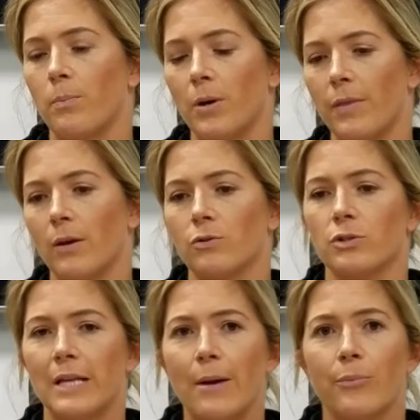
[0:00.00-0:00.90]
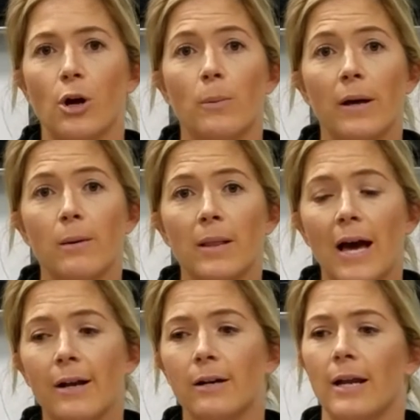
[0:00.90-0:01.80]
put the ultrasound probe on the
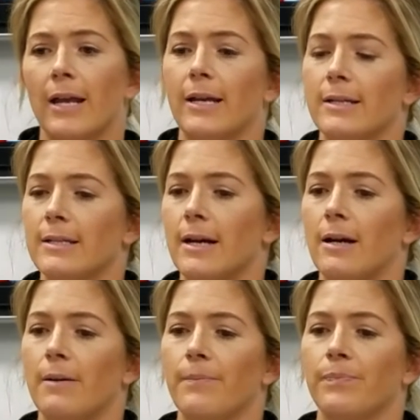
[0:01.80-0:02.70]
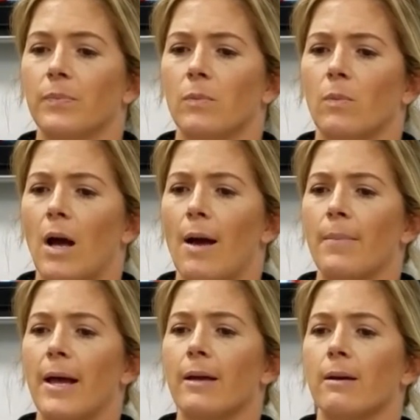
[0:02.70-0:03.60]
bladder, and I'm
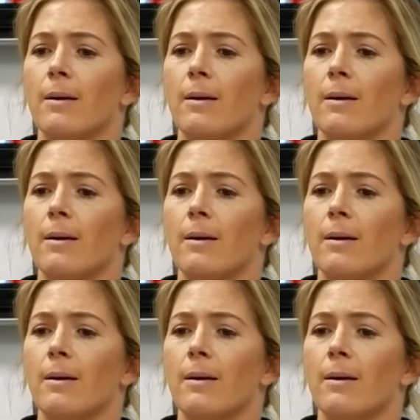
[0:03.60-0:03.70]
like,